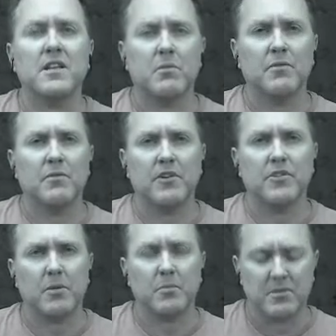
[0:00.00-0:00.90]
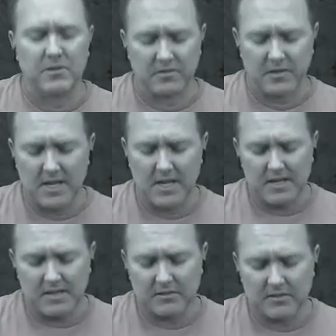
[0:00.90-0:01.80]
then we'll finish up with this,
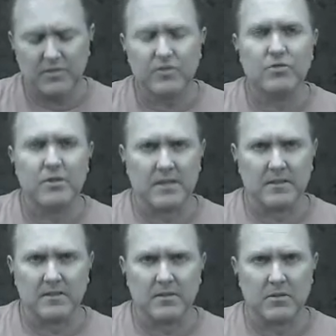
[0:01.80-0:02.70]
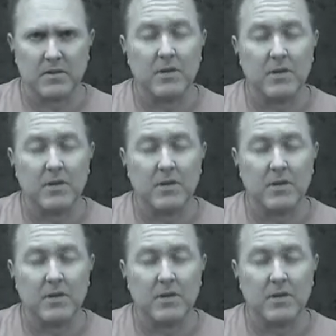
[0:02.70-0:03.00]
is the strings, okay?